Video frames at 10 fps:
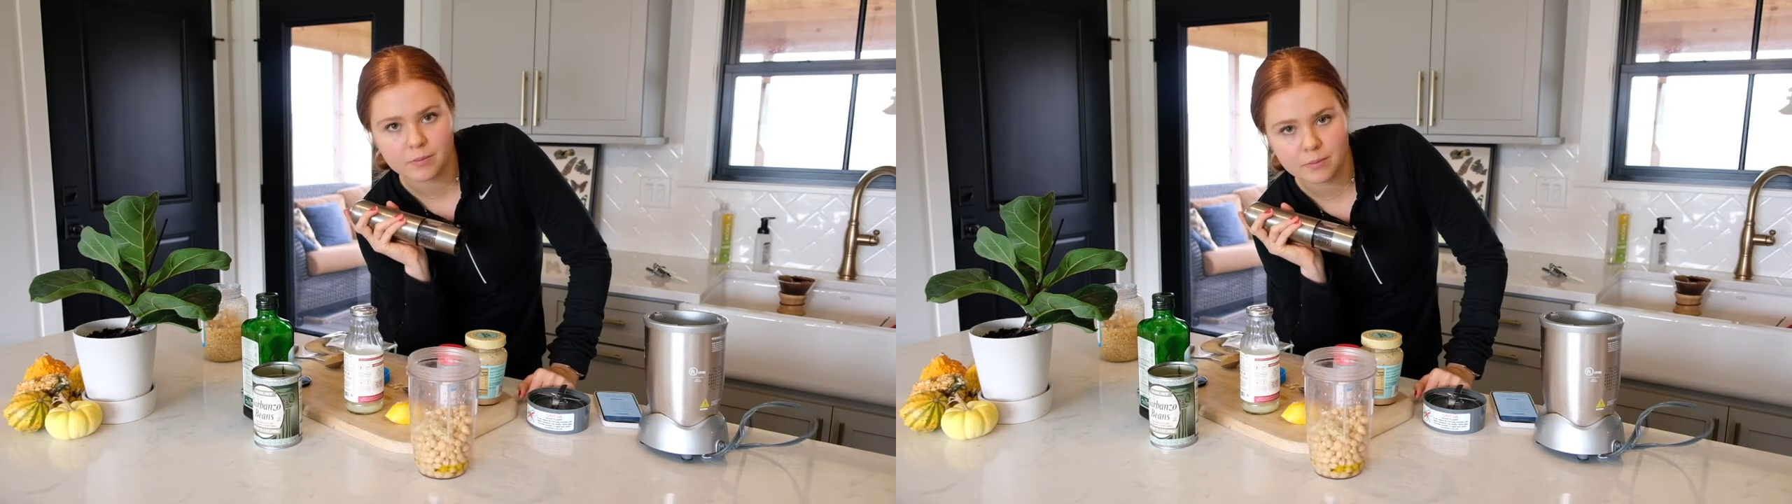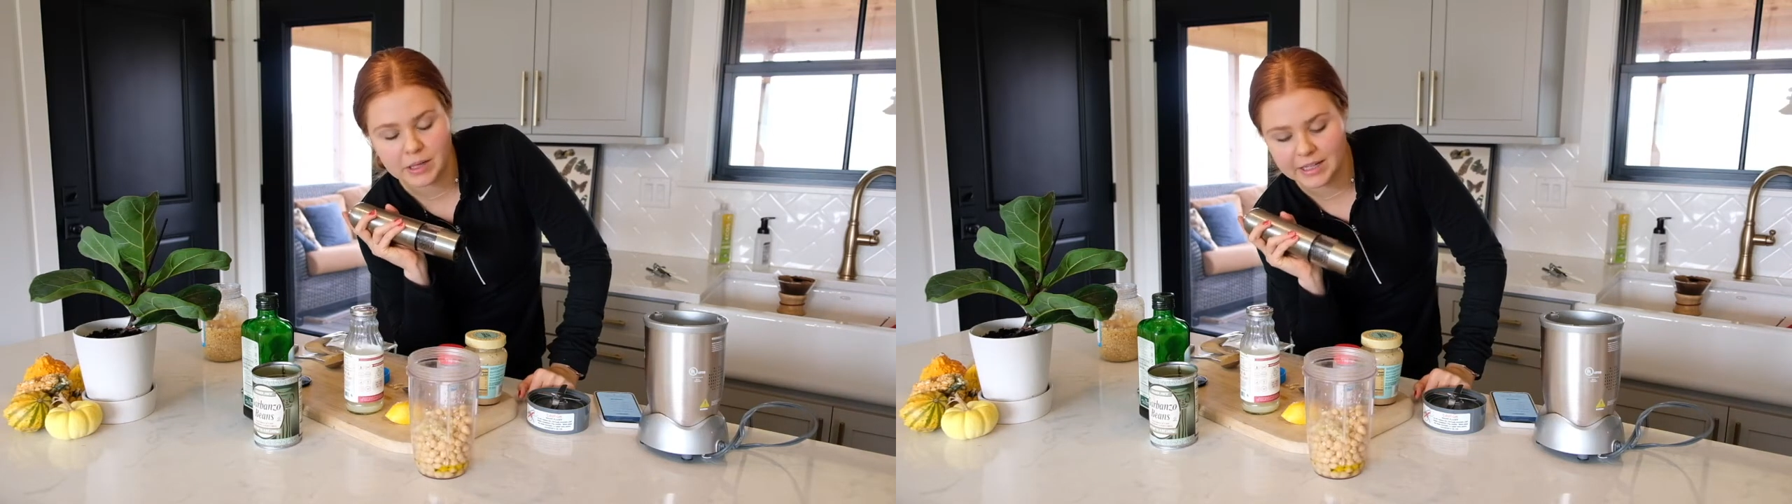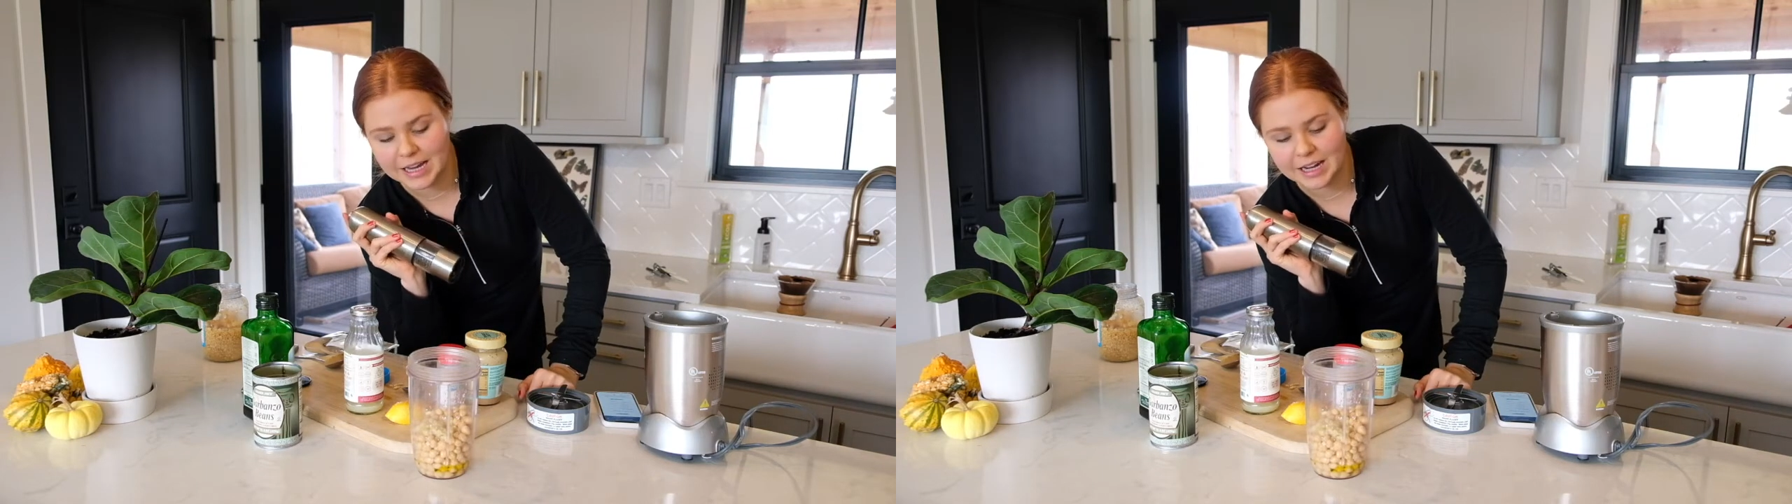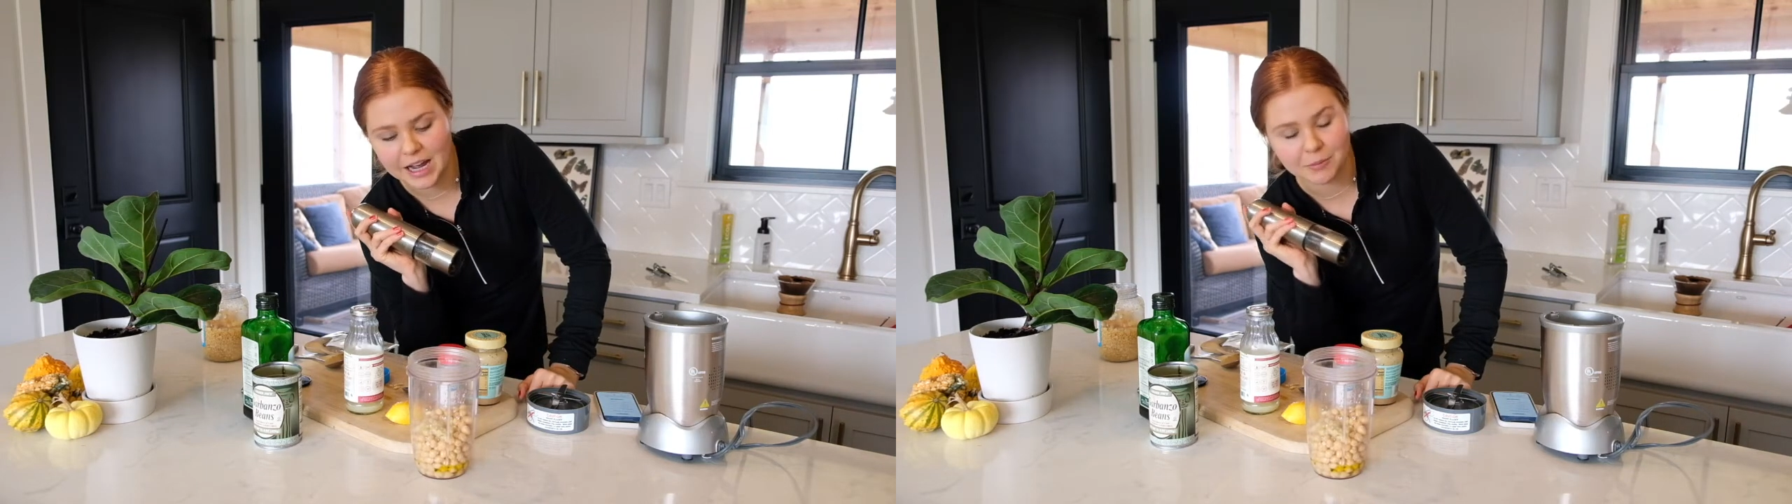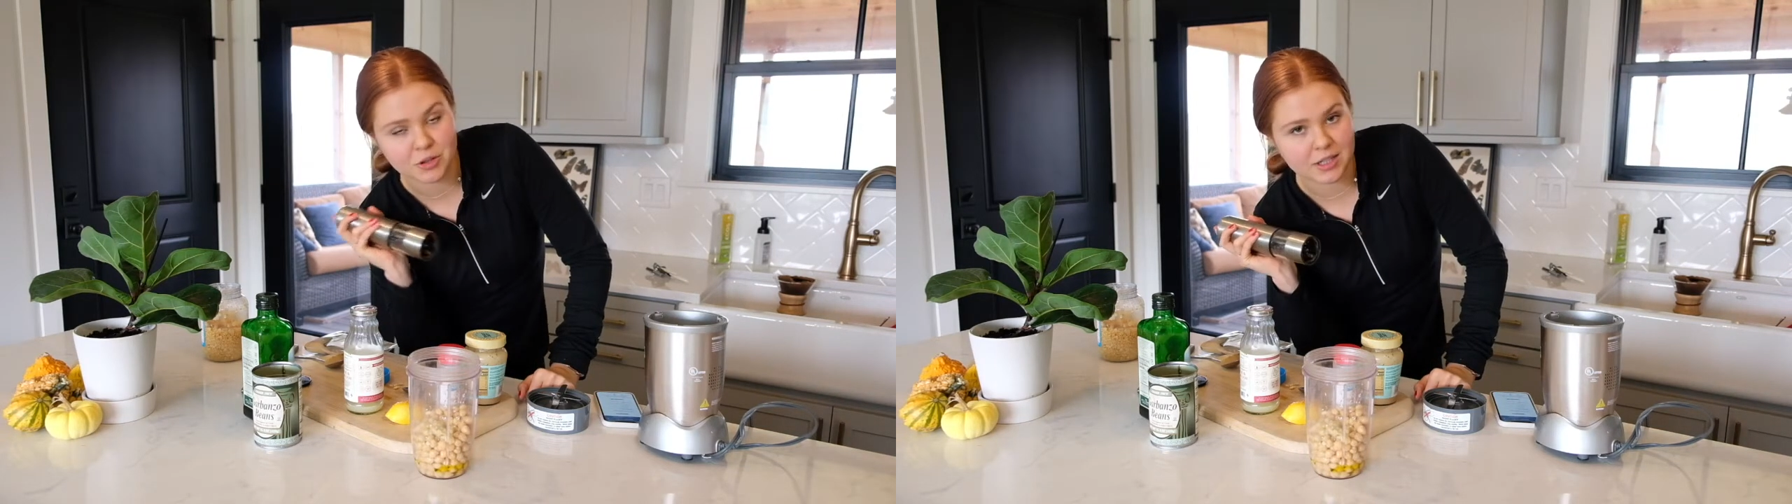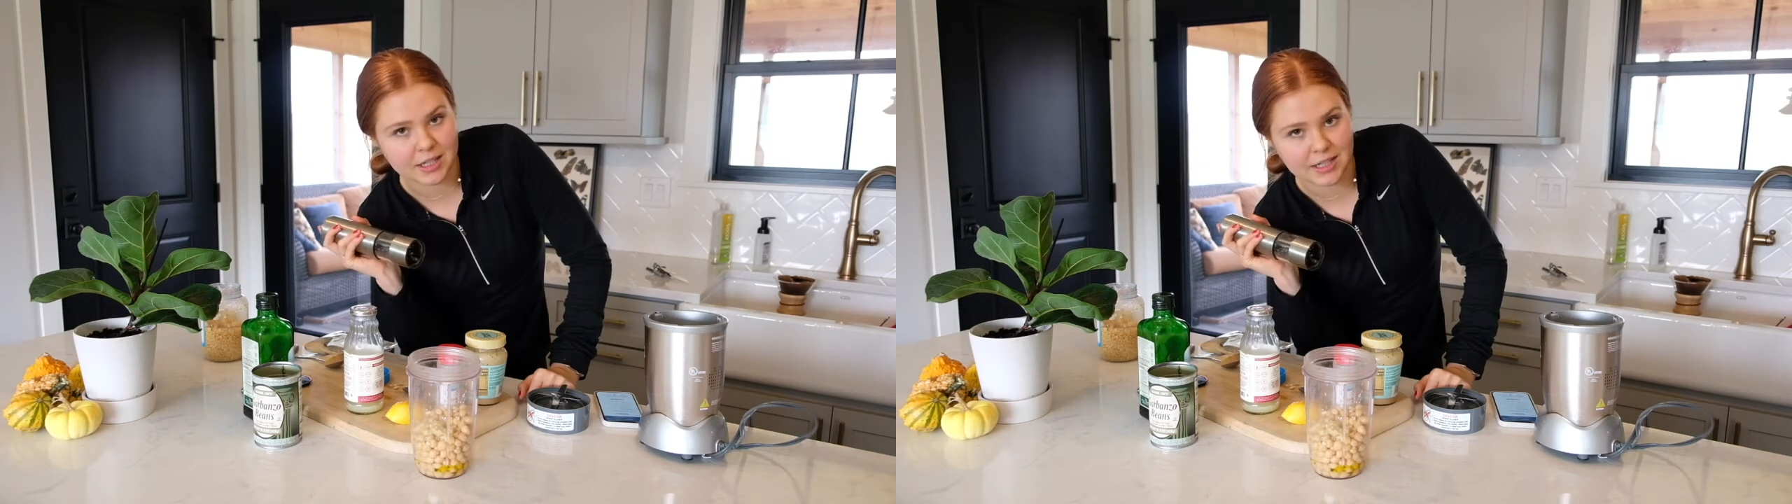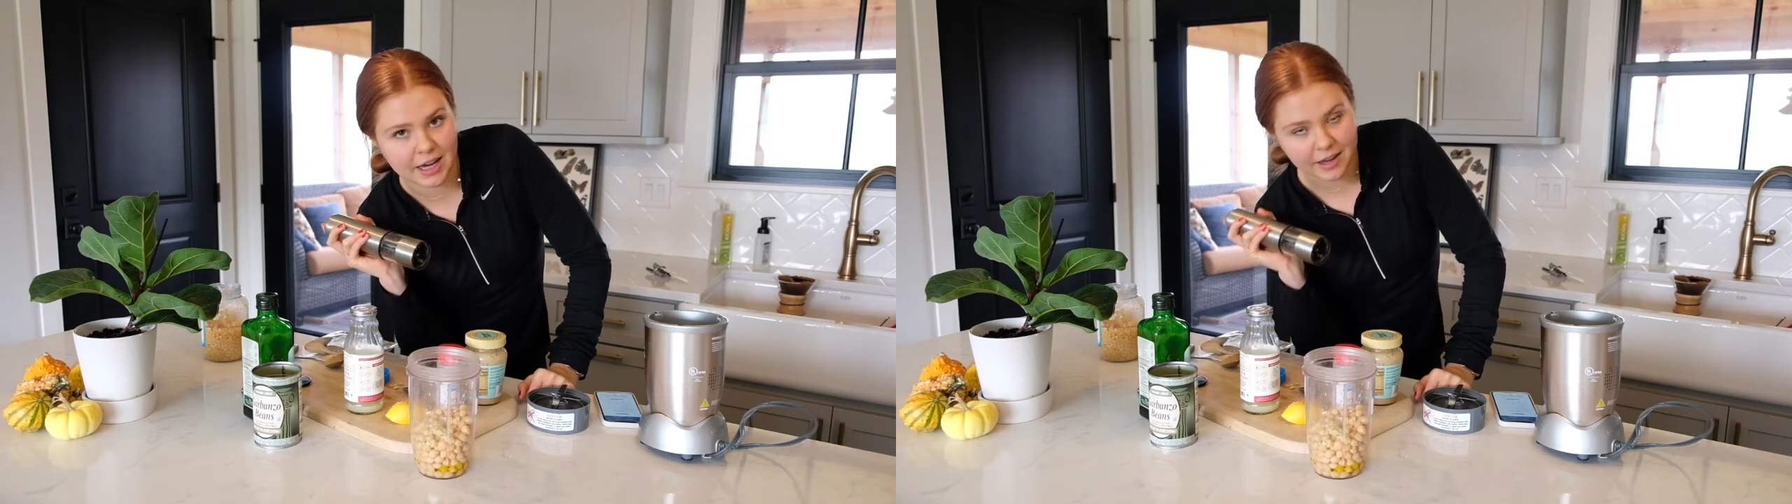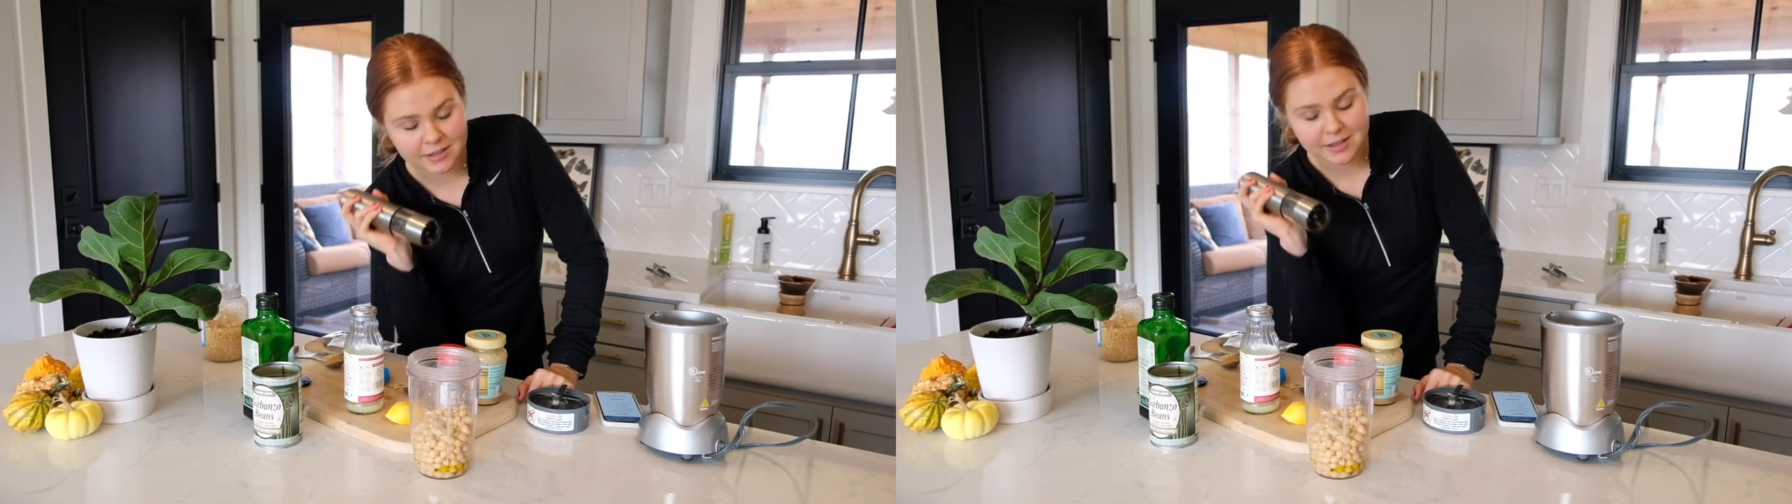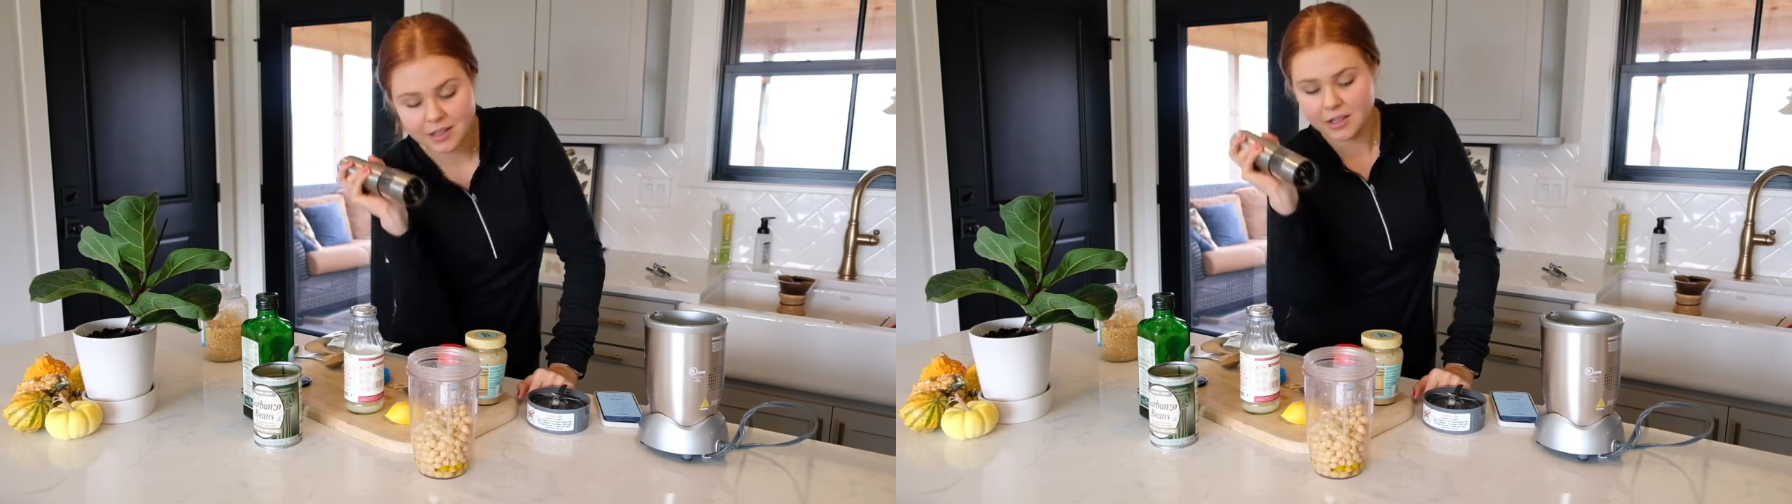but again, I'm just going to guess.